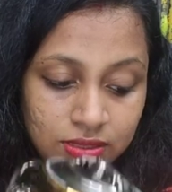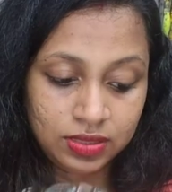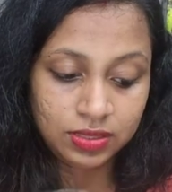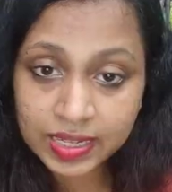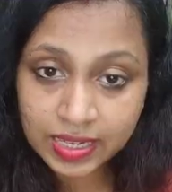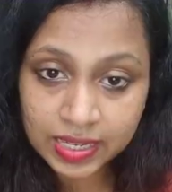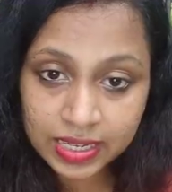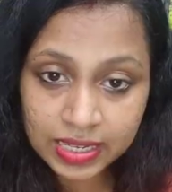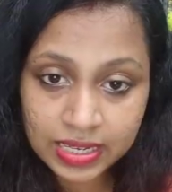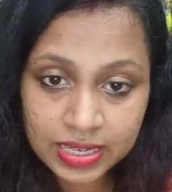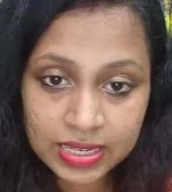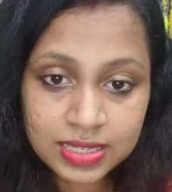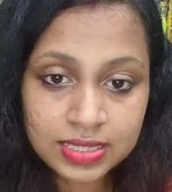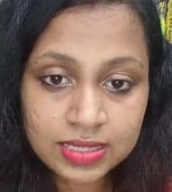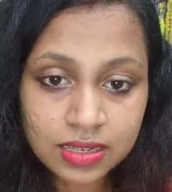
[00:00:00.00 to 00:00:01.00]
This reel
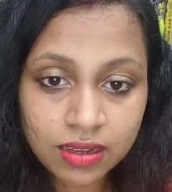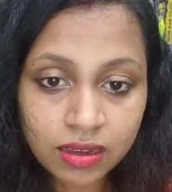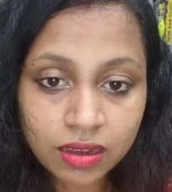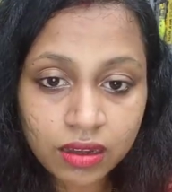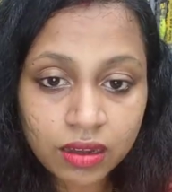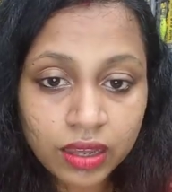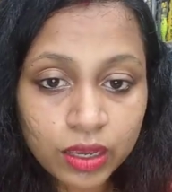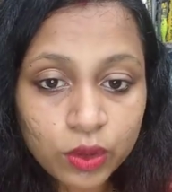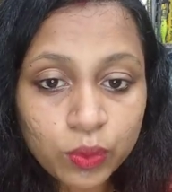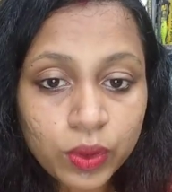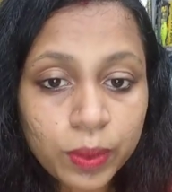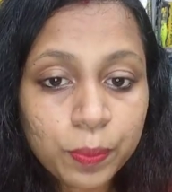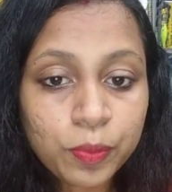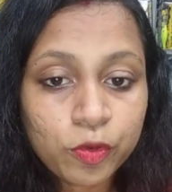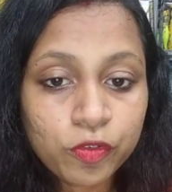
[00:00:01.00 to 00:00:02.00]
is uh,
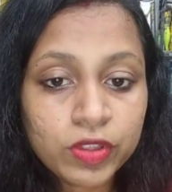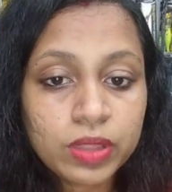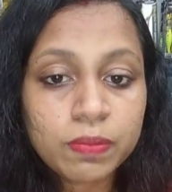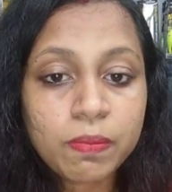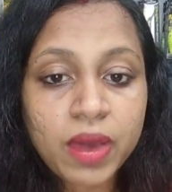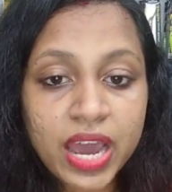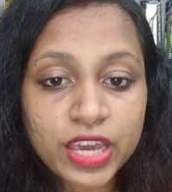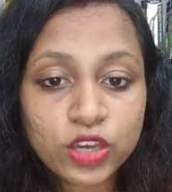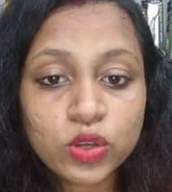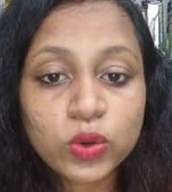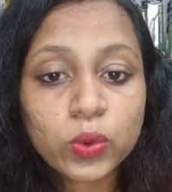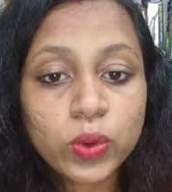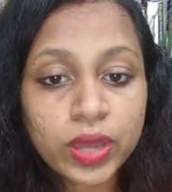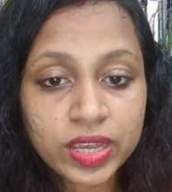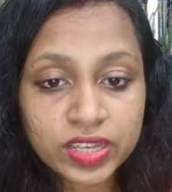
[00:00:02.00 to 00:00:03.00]
equipped with
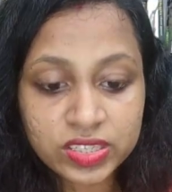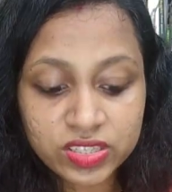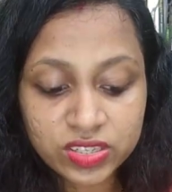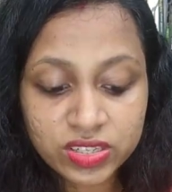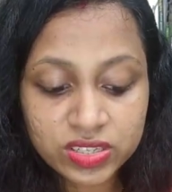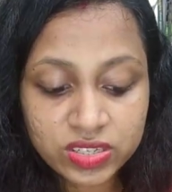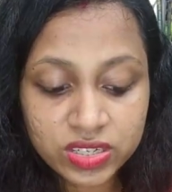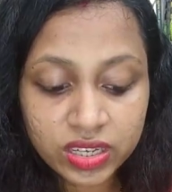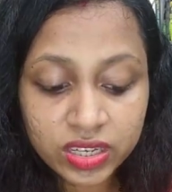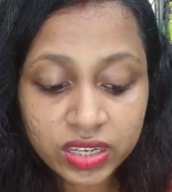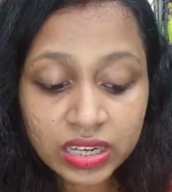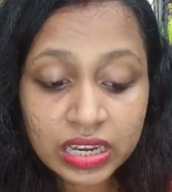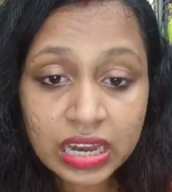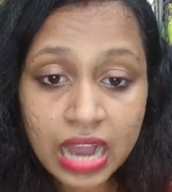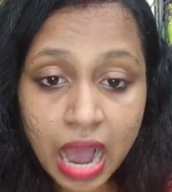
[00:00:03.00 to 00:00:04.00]

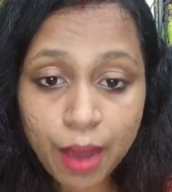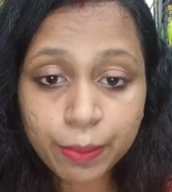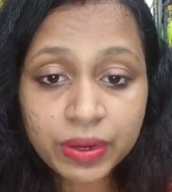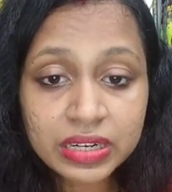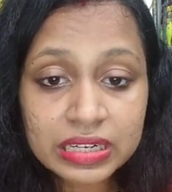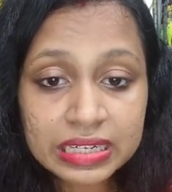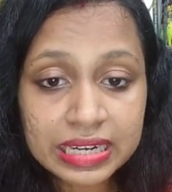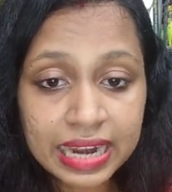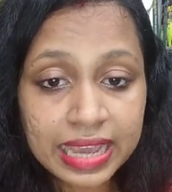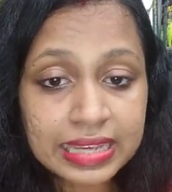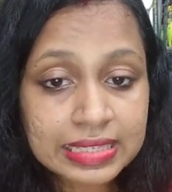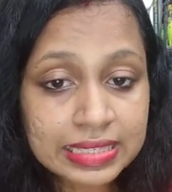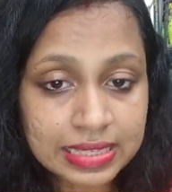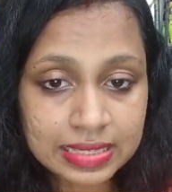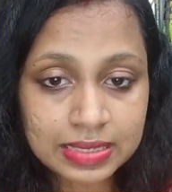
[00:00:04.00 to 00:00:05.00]
micro-adjusting carbon
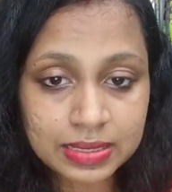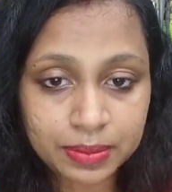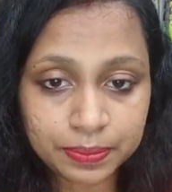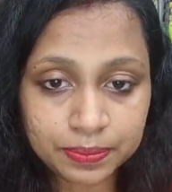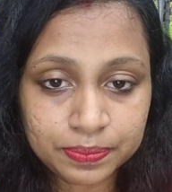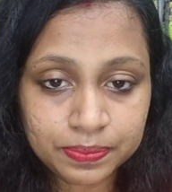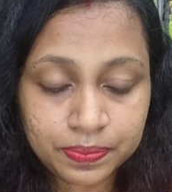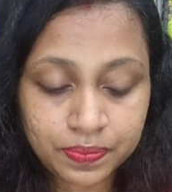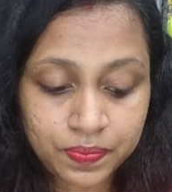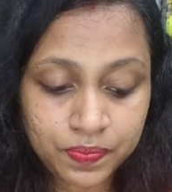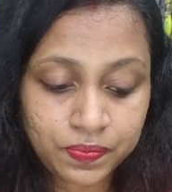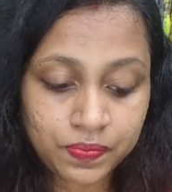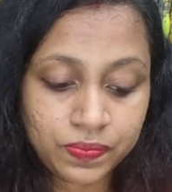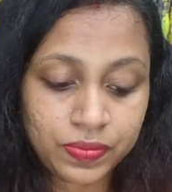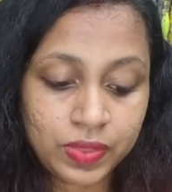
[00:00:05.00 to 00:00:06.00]
drag system.
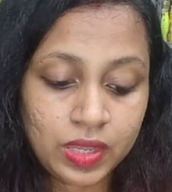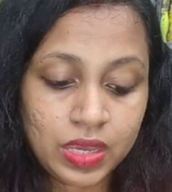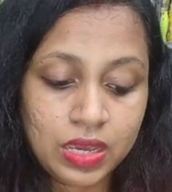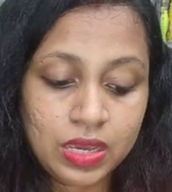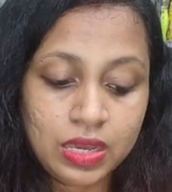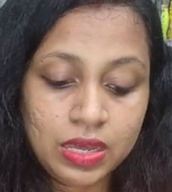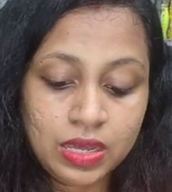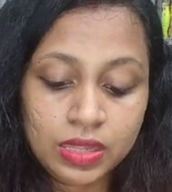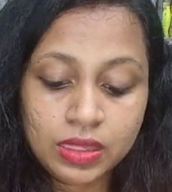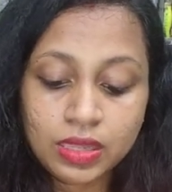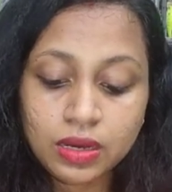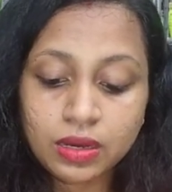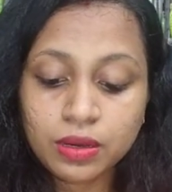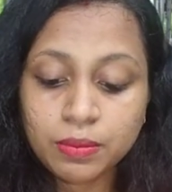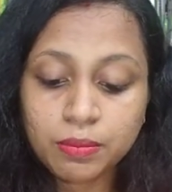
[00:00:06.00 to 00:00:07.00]

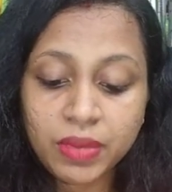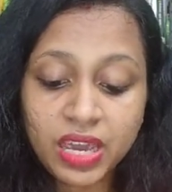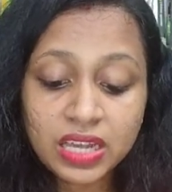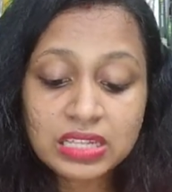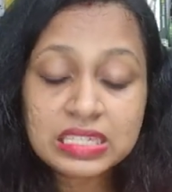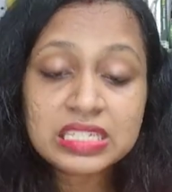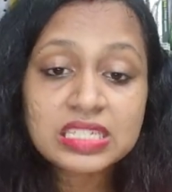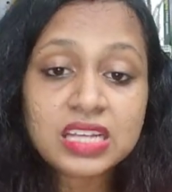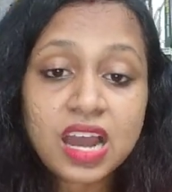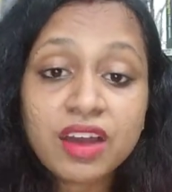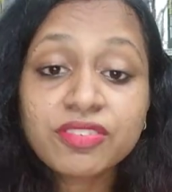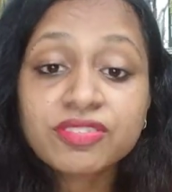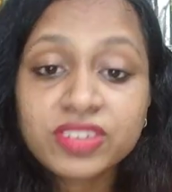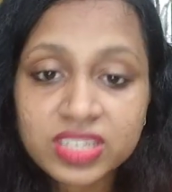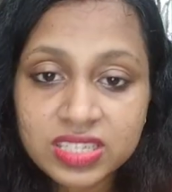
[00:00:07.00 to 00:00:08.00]
The main
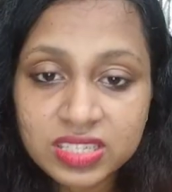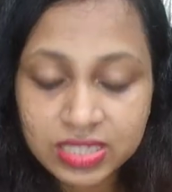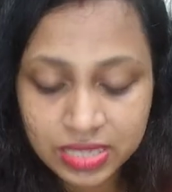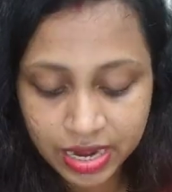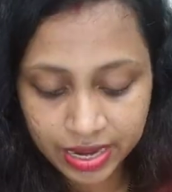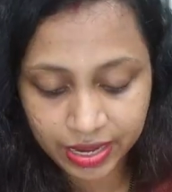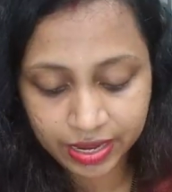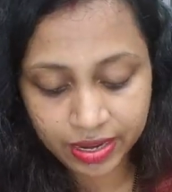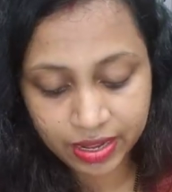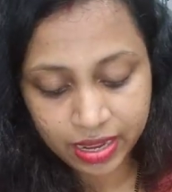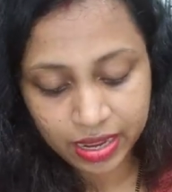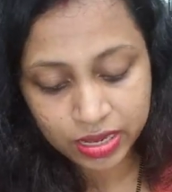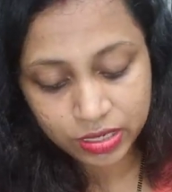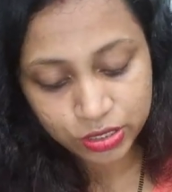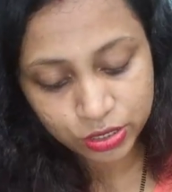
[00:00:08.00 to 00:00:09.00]
shaft inside,
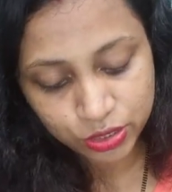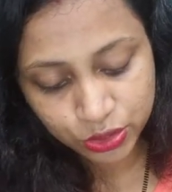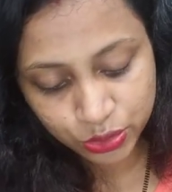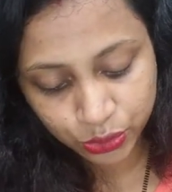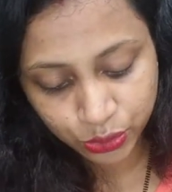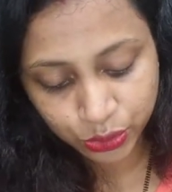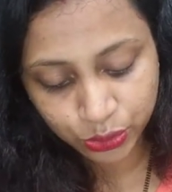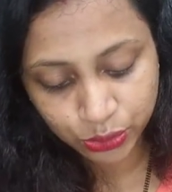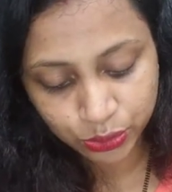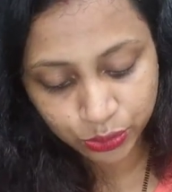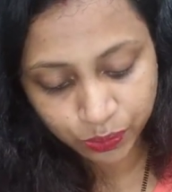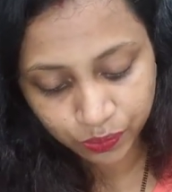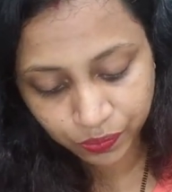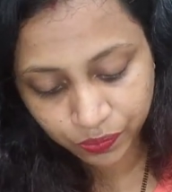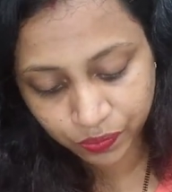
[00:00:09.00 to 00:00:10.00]
I'll just show
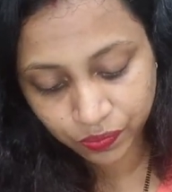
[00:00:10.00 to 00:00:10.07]
you.